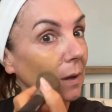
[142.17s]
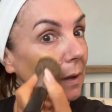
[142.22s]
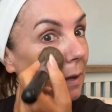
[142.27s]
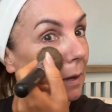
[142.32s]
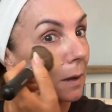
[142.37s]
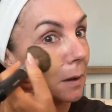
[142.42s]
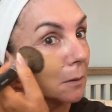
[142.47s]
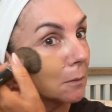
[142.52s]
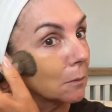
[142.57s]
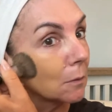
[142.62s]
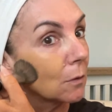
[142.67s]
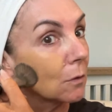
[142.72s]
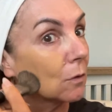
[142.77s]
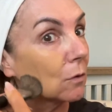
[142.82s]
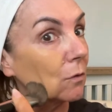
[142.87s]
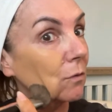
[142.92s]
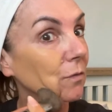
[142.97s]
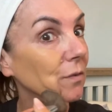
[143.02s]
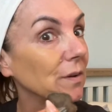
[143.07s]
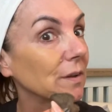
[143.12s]
How
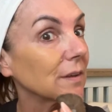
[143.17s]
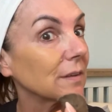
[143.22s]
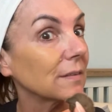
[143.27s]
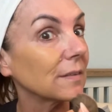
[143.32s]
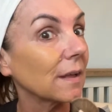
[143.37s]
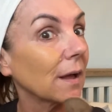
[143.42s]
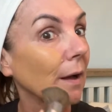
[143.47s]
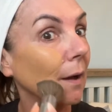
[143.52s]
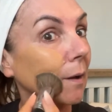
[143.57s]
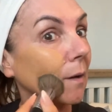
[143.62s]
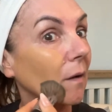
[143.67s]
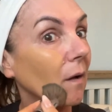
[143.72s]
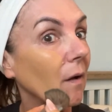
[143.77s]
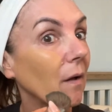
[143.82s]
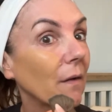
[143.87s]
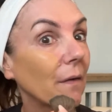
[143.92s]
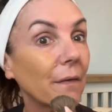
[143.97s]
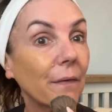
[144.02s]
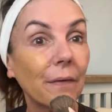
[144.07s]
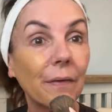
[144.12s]
lovely is that?
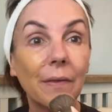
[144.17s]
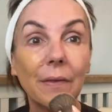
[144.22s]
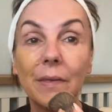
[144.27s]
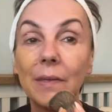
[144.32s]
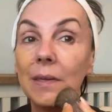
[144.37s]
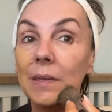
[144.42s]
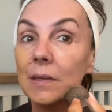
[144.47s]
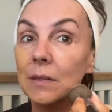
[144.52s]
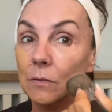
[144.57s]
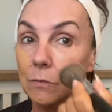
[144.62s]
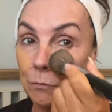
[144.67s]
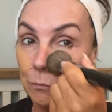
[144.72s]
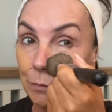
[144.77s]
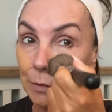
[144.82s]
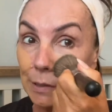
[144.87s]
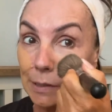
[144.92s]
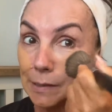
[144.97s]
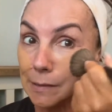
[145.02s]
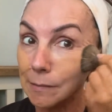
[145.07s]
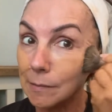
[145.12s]
It is
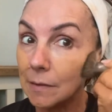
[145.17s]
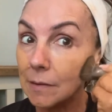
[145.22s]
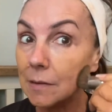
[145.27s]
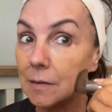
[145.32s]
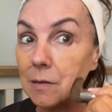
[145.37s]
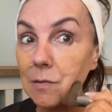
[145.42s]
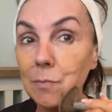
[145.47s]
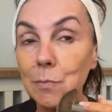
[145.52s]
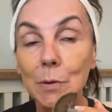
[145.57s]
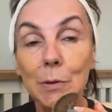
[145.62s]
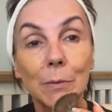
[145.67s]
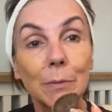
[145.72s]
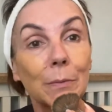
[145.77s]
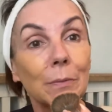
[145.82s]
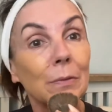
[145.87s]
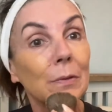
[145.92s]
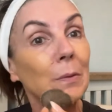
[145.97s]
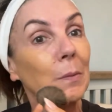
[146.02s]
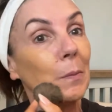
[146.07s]
really silky smooth.